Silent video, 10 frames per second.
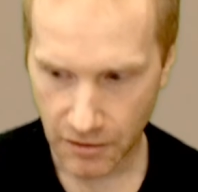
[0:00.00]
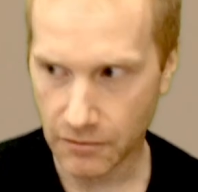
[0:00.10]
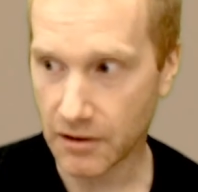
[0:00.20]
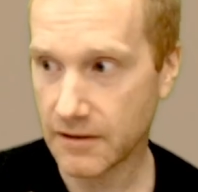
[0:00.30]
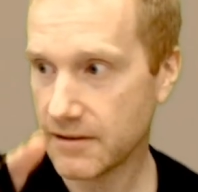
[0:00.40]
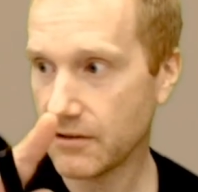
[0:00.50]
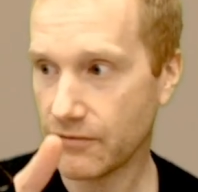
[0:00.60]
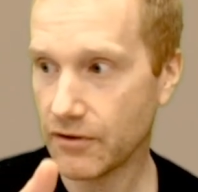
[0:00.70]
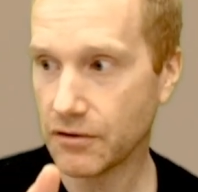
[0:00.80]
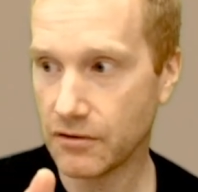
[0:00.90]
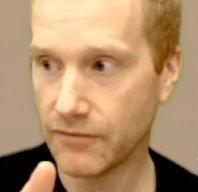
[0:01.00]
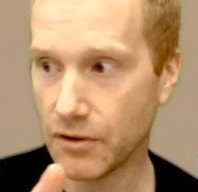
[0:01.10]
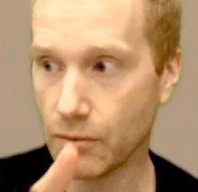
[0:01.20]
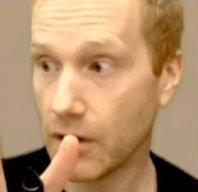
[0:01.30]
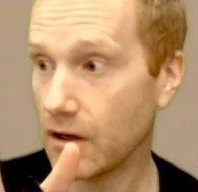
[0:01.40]
you're going to see in front of
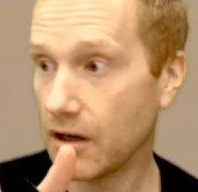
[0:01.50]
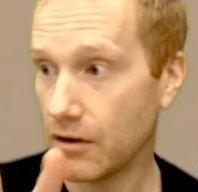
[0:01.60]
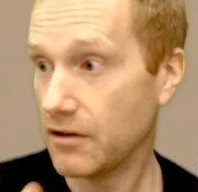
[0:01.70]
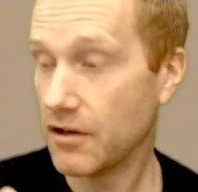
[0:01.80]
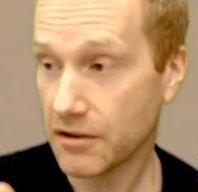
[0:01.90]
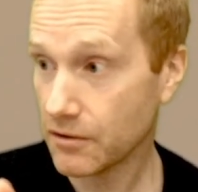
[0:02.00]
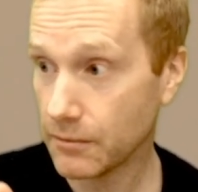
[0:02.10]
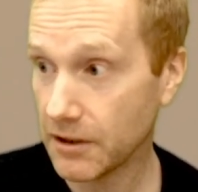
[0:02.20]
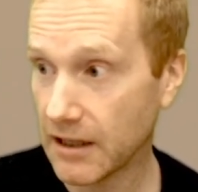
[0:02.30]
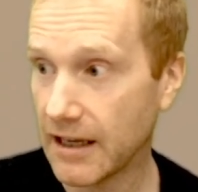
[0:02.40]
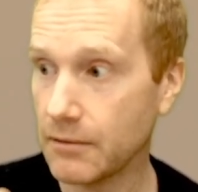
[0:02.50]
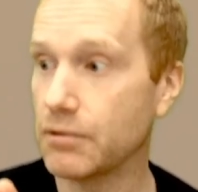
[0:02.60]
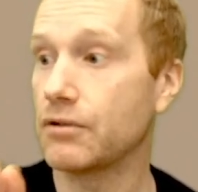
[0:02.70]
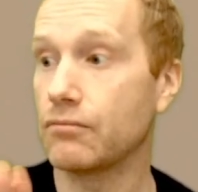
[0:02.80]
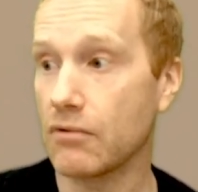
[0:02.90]
you not your real hand,
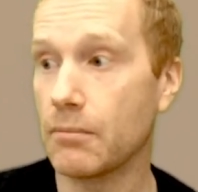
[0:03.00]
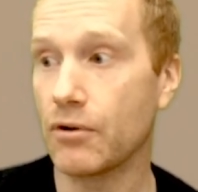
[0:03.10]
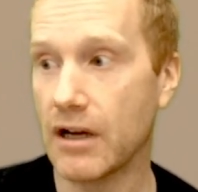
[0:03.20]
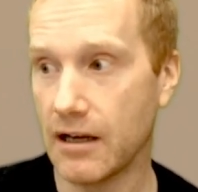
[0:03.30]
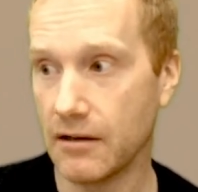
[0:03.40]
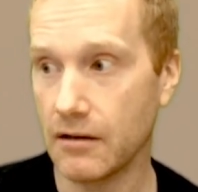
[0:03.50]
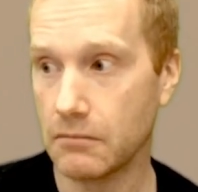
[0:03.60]
but a rubber hand.